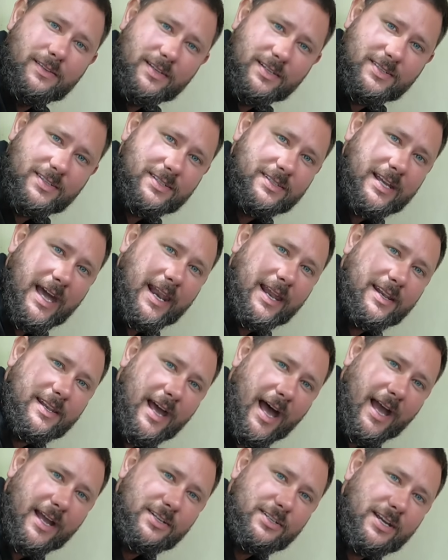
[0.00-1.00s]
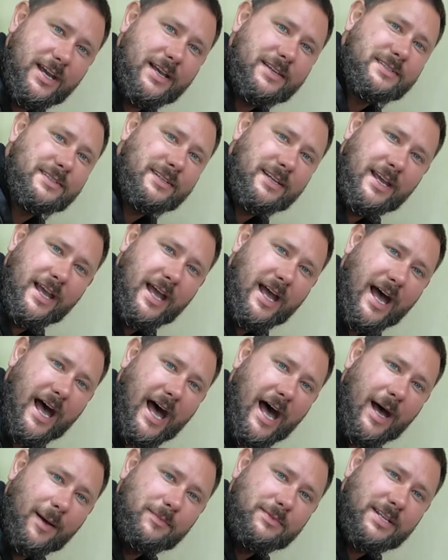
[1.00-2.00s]
This is Taddy Digest.
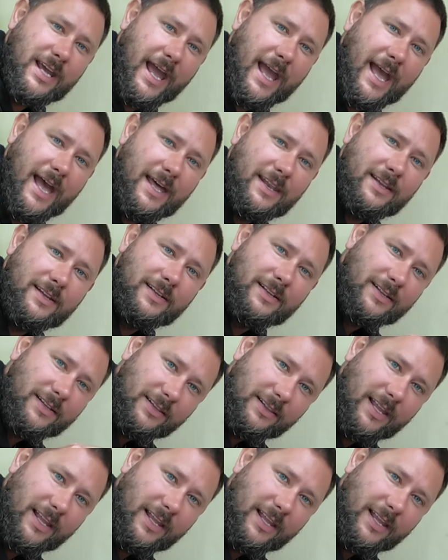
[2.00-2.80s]
I'm Tad.